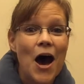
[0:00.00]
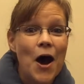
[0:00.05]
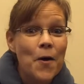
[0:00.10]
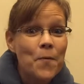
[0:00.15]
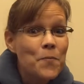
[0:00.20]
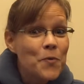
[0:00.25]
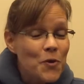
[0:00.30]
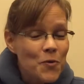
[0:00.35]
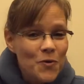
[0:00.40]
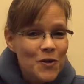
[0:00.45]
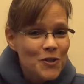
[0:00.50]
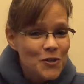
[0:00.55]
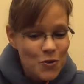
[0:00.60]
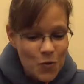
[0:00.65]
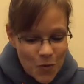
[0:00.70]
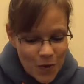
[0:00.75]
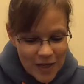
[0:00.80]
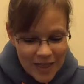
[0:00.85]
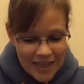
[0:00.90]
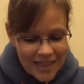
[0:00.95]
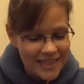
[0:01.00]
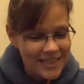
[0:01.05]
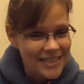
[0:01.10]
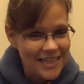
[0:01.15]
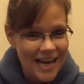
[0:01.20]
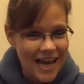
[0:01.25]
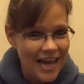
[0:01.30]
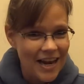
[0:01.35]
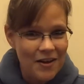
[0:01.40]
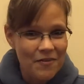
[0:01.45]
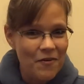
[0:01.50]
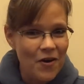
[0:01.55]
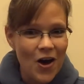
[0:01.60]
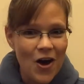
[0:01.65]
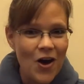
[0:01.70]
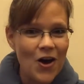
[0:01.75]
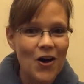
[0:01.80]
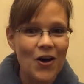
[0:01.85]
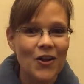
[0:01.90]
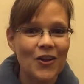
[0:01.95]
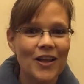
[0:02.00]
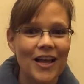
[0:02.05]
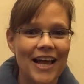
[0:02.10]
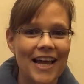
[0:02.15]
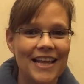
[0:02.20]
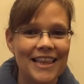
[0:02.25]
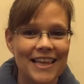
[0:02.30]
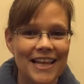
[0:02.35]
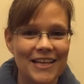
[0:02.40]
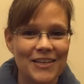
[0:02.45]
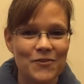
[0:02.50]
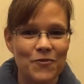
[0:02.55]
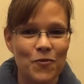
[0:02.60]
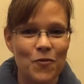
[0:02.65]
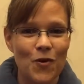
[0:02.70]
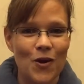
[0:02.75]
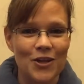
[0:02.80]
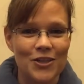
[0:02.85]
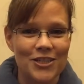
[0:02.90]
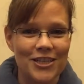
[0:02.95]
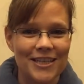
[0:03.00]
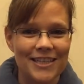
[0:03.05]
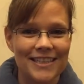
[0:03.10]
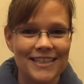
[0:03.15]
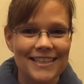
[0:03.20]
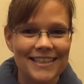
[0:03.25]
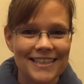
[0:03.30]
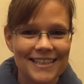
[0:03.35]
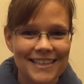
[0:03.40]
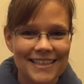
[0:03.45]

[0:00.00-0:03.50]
hope you enjoyed this kind of haul and thanks for watching.